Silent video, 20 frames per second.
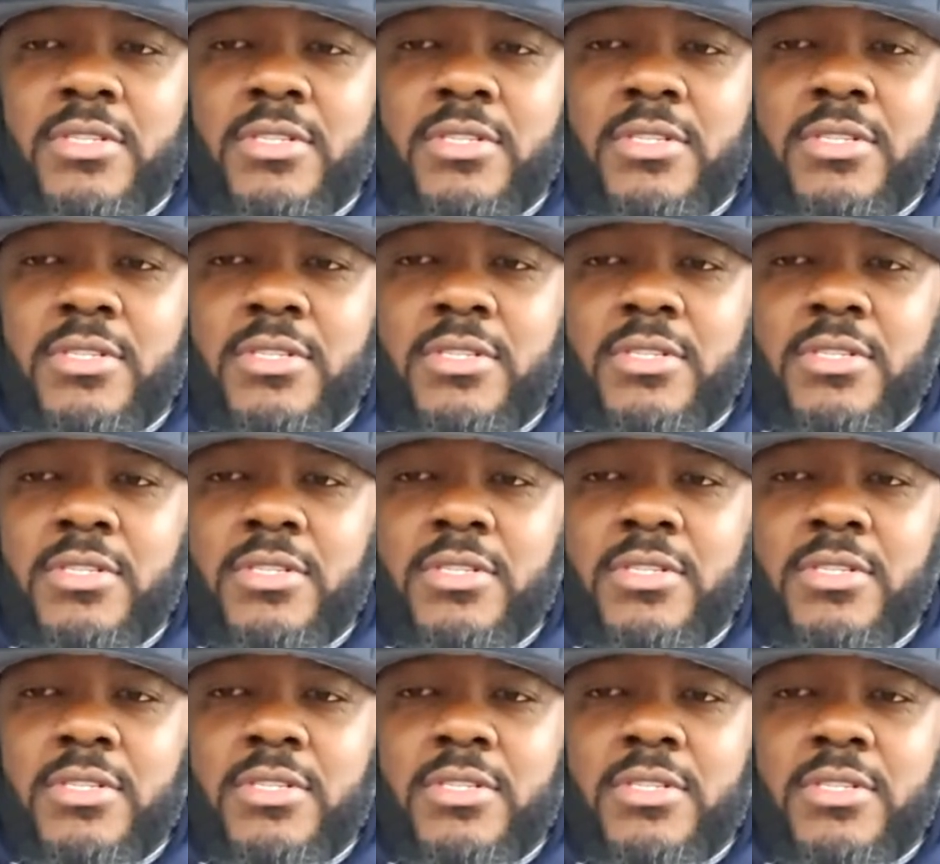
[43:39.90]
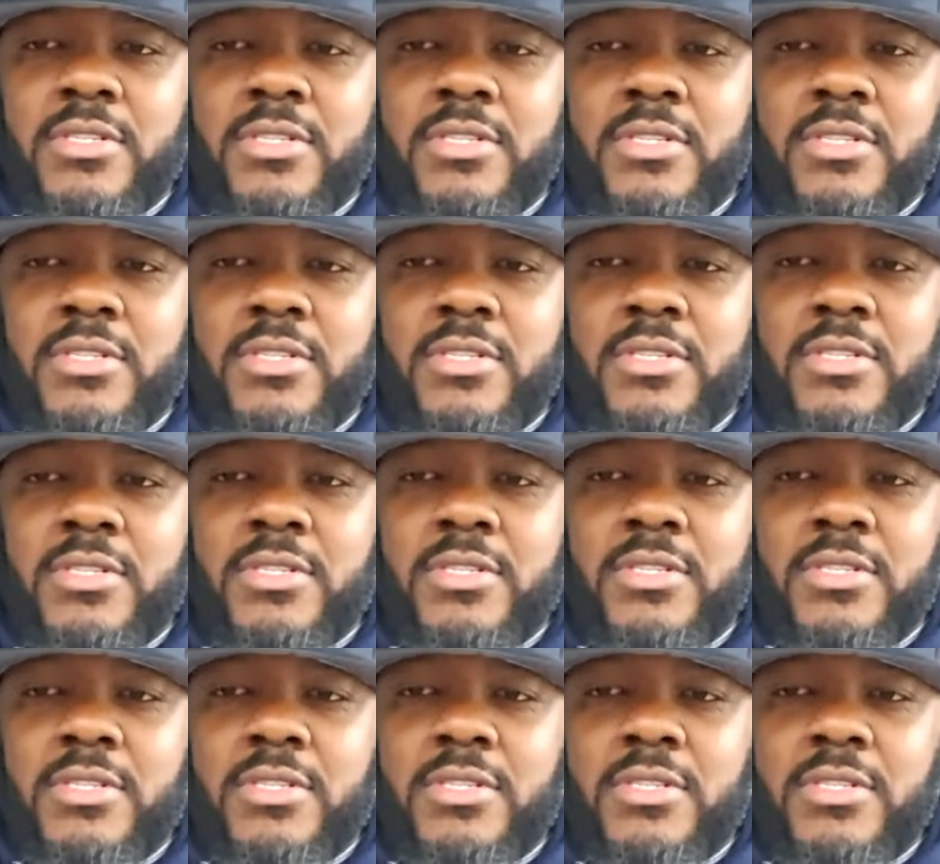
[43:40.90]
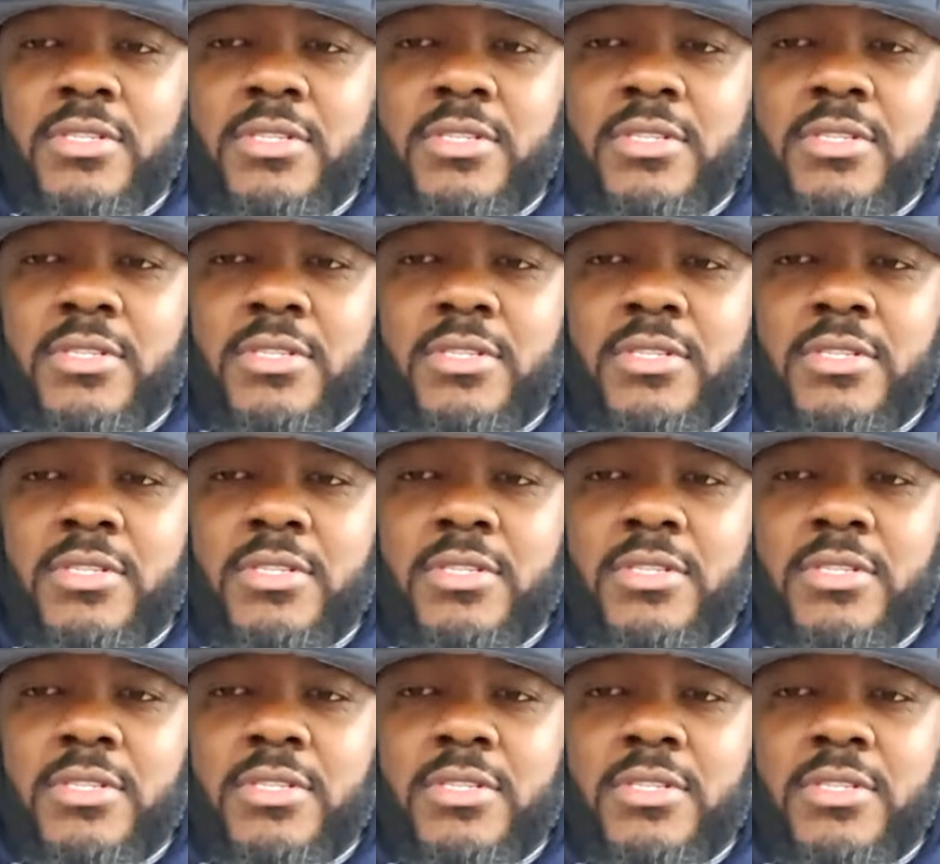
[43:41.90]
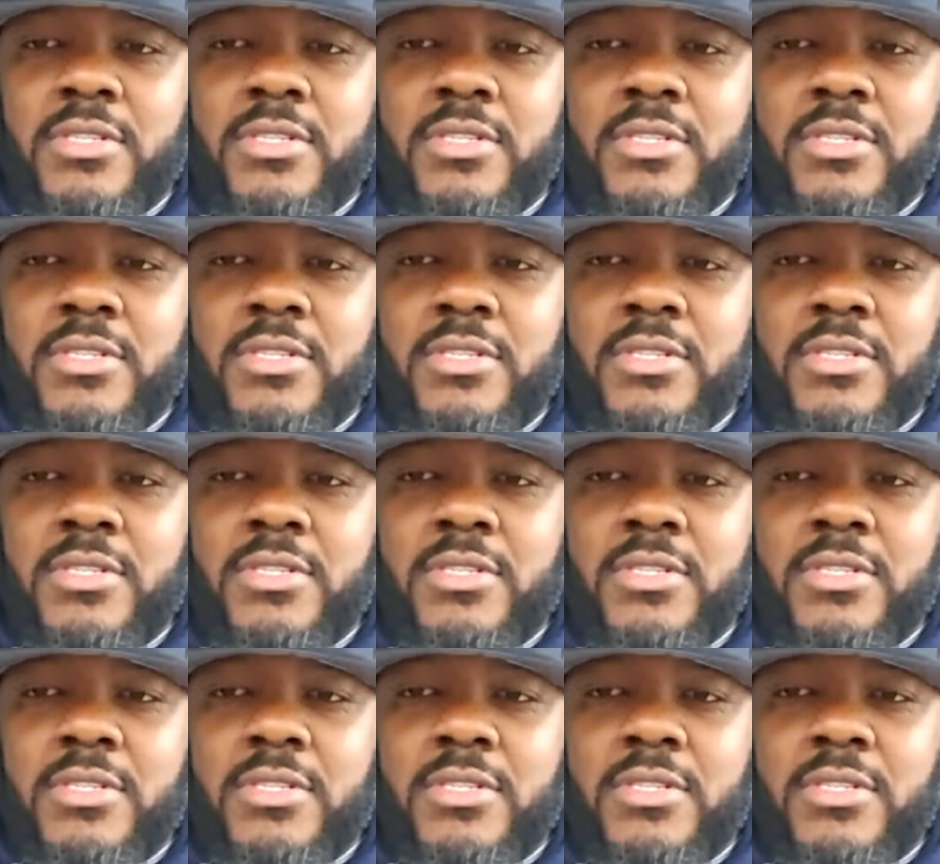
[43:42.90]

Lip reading: (no one is talking)